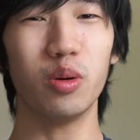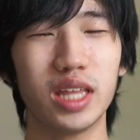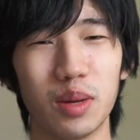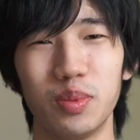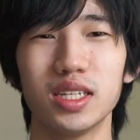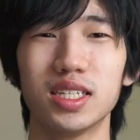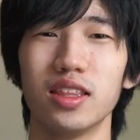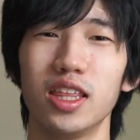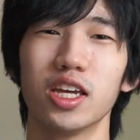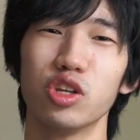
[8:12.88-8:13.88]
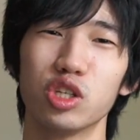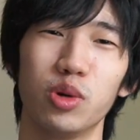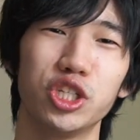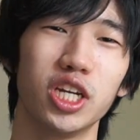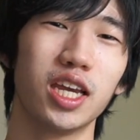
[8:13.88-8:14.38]
With that being said, thank you so
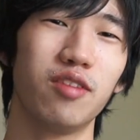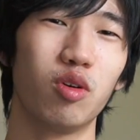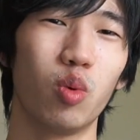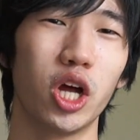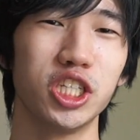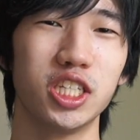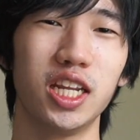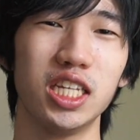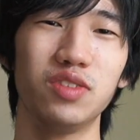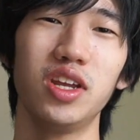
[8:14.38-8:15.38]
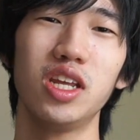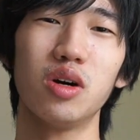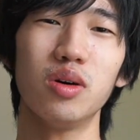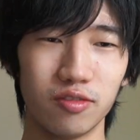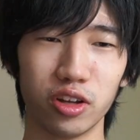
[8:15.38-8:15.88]
much again for watching today's
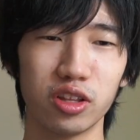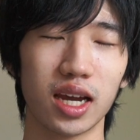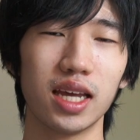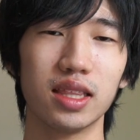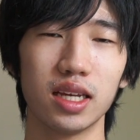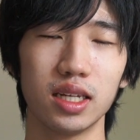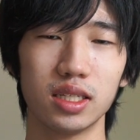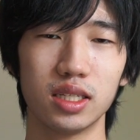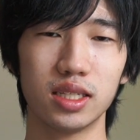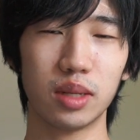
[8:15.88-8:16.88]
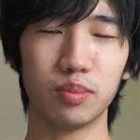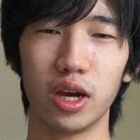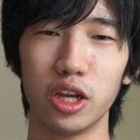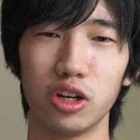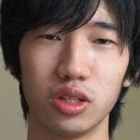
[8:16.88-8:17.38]
video. Follow the guidelines set
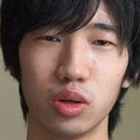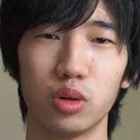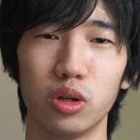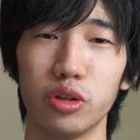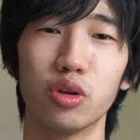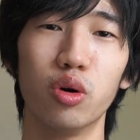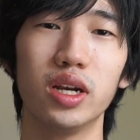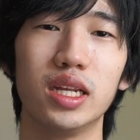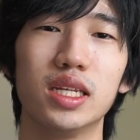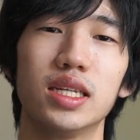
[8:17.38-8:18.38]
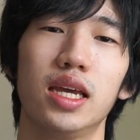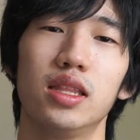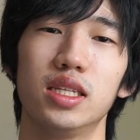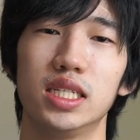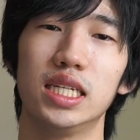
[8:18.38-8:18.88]
by your local authorities
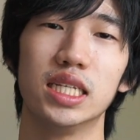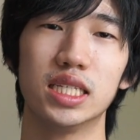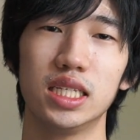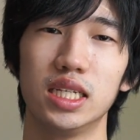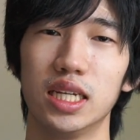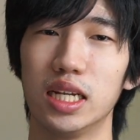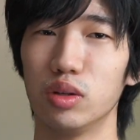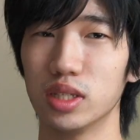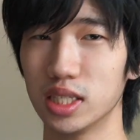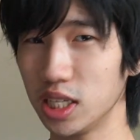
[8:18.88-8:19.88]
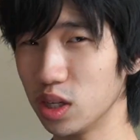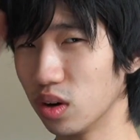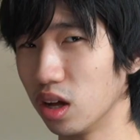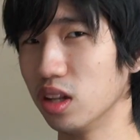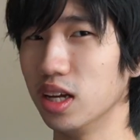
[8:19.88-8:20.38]
and the C D C, and I will see you
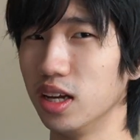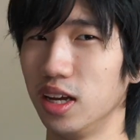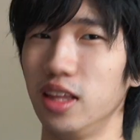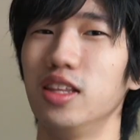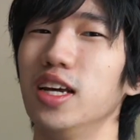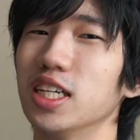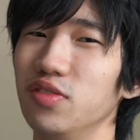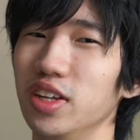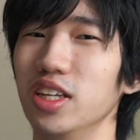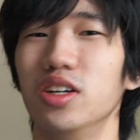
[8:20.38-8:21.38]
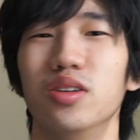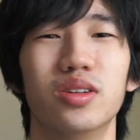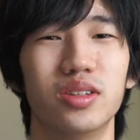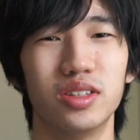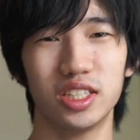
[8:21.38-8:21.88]
all in the next video.
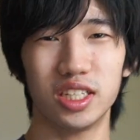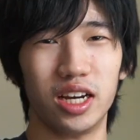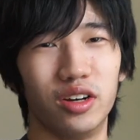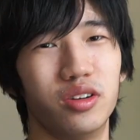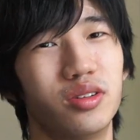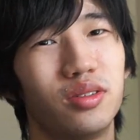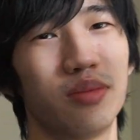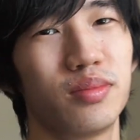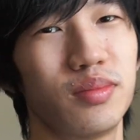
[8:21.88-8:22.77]
Ciao.